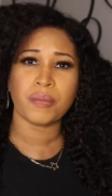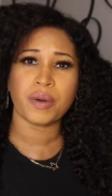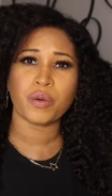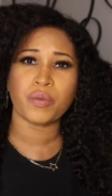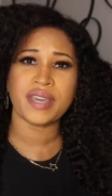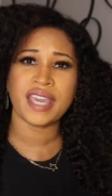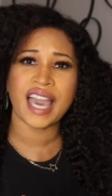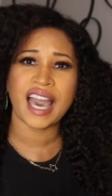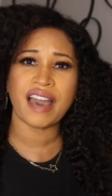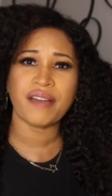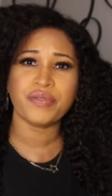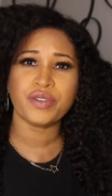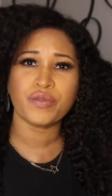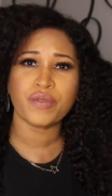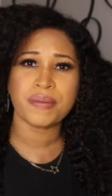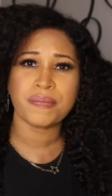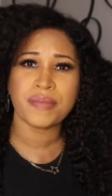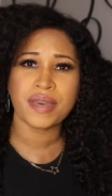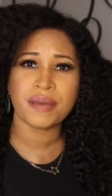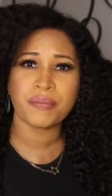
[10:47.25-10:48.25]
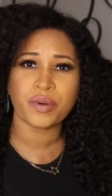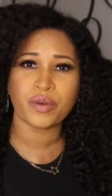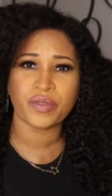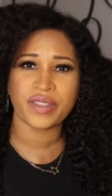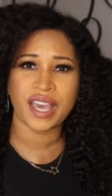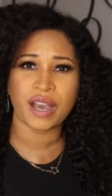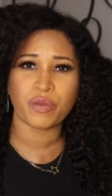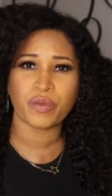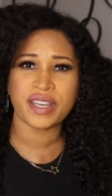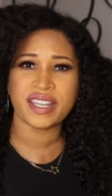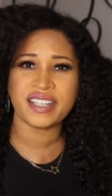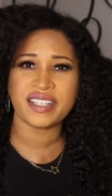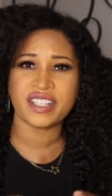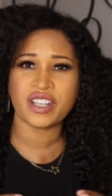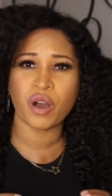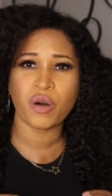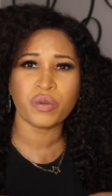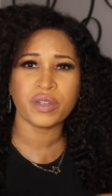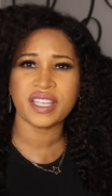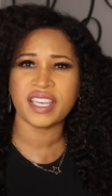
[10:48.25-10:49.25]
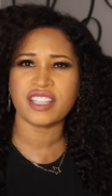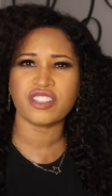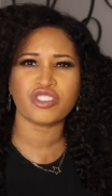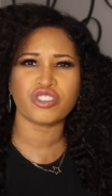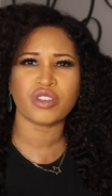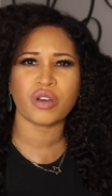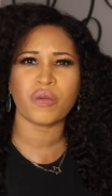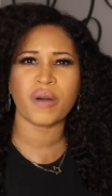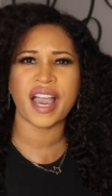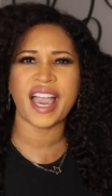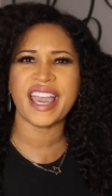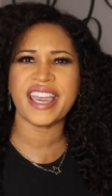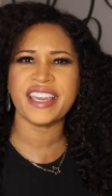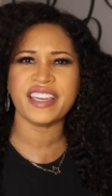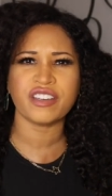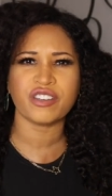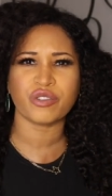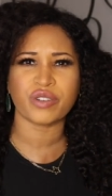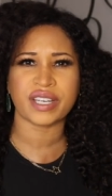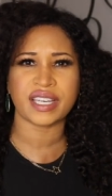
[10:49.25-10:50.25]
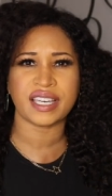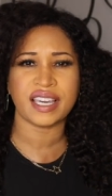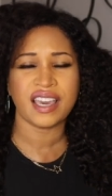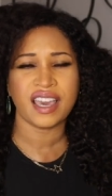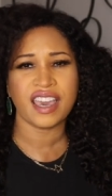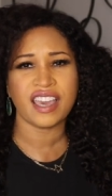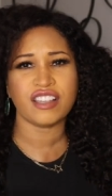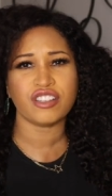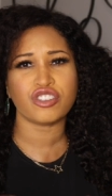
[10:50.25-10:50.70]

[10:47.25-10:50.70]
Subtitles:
But we have to remember that we don't get so angry